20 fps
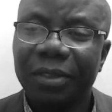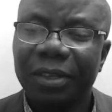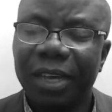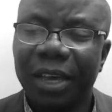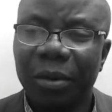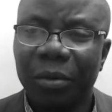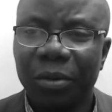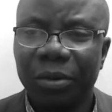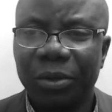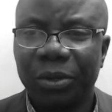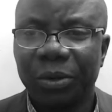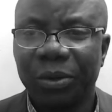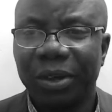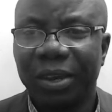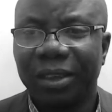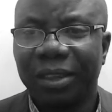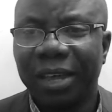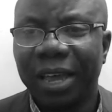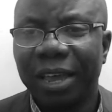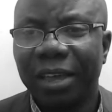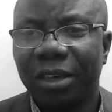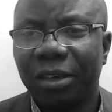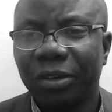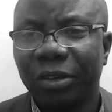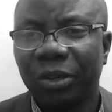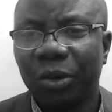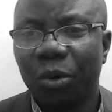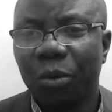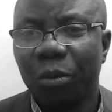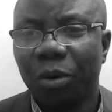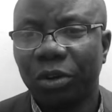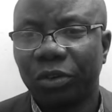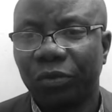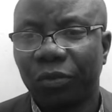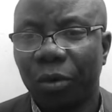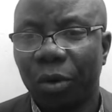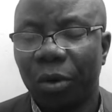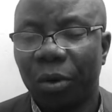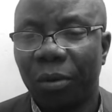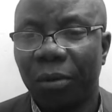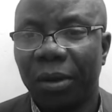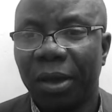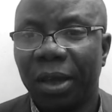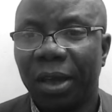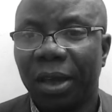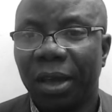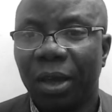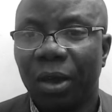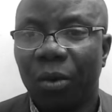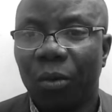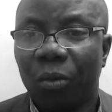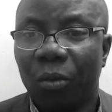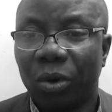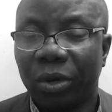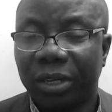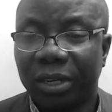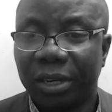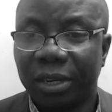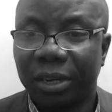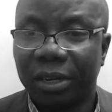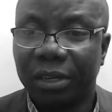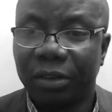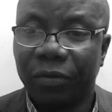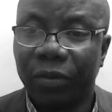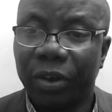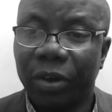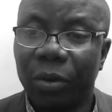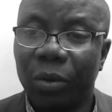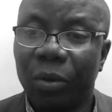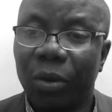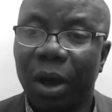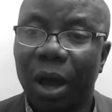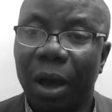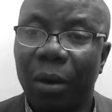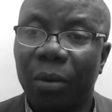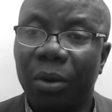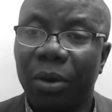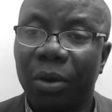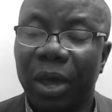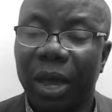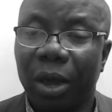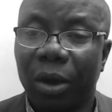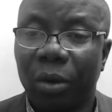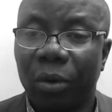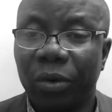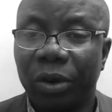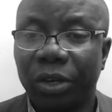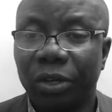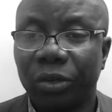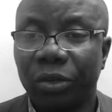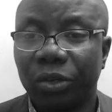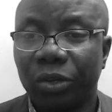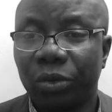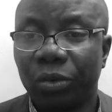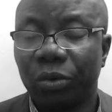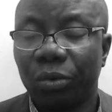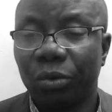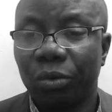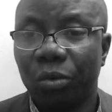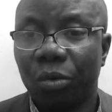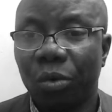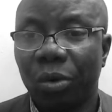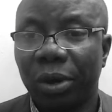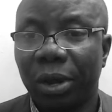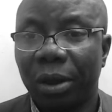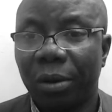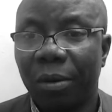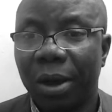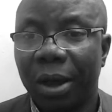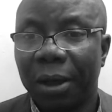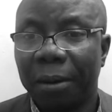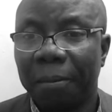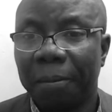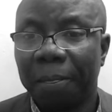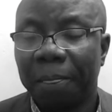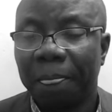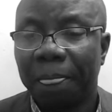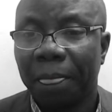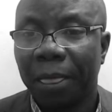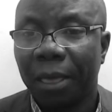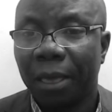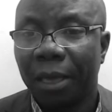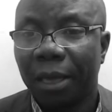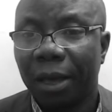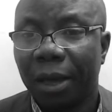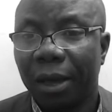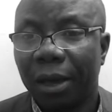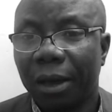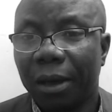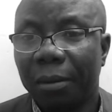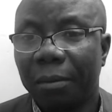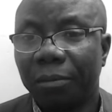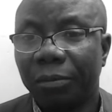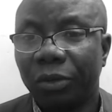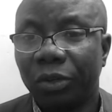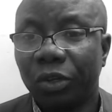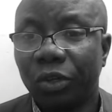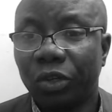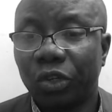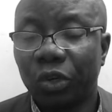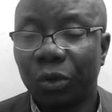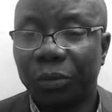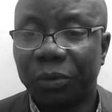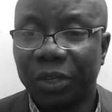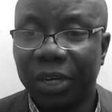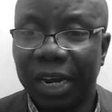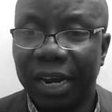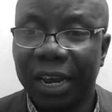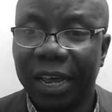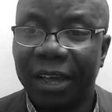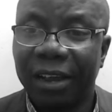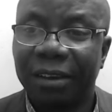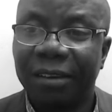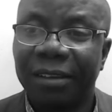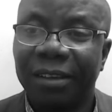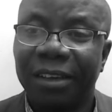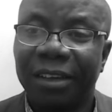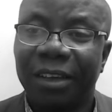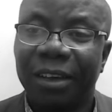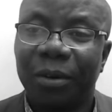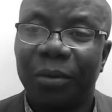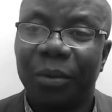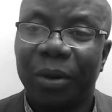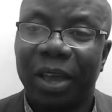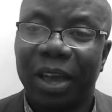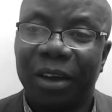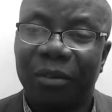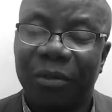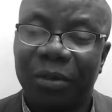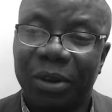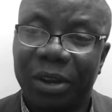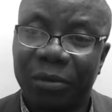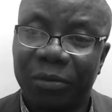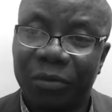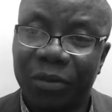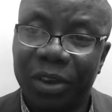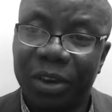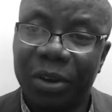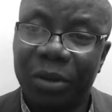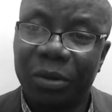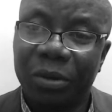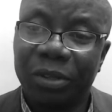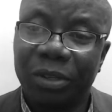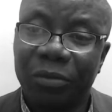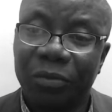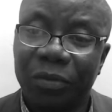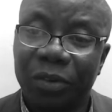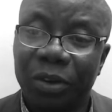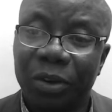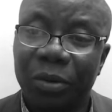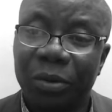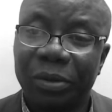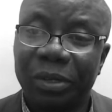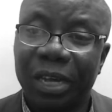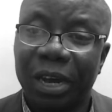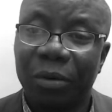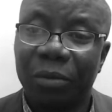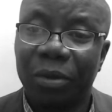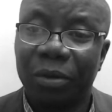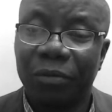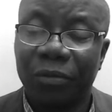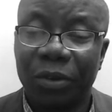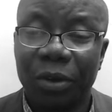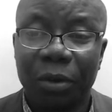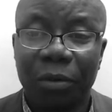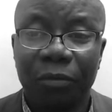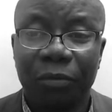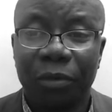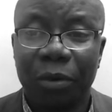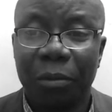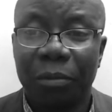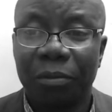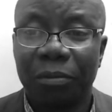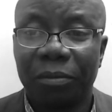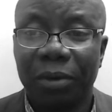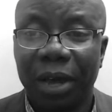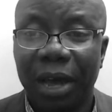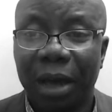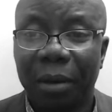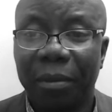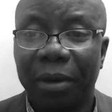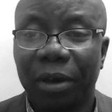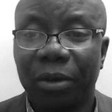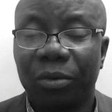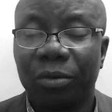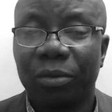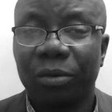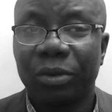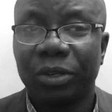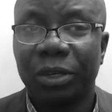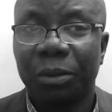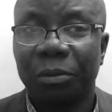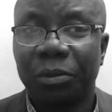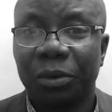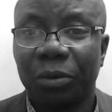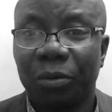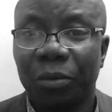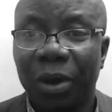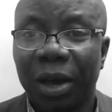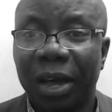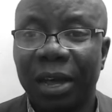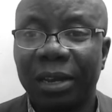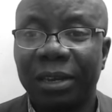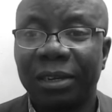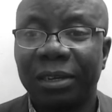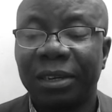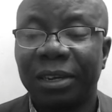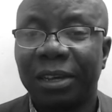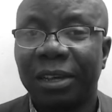He will do it. Thank you so much for watching this video. I want to encourage you to go on our um, YouTube channel. We have other videos, the videos that we've done from Habakkuk chapter 1,